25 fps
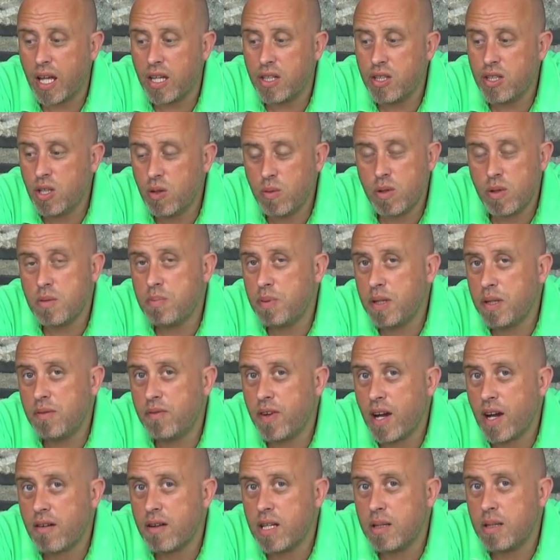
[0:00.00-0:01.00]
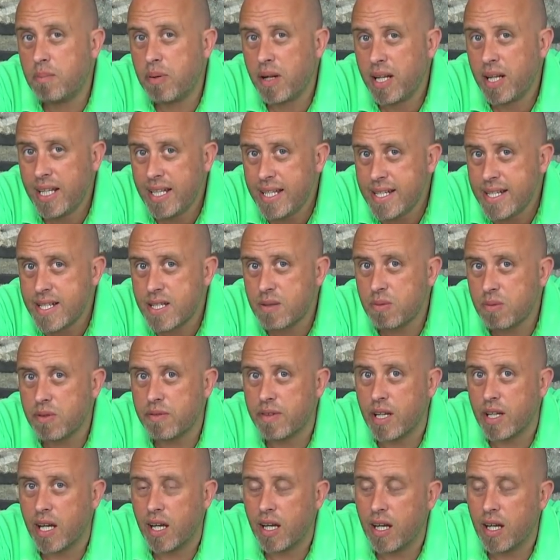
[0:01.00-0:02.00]
you would be very pleased
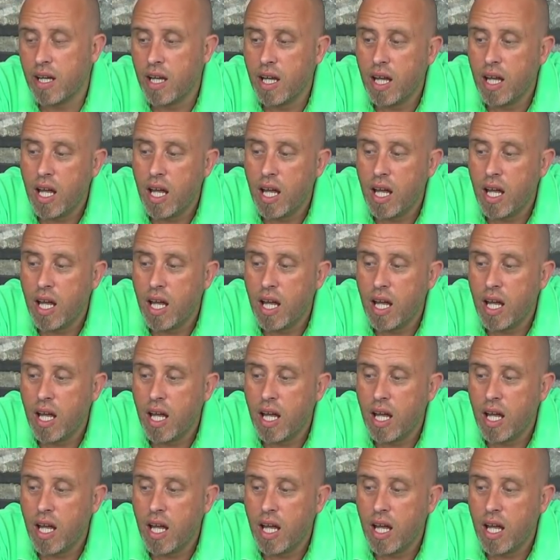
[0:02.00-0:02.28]
with it.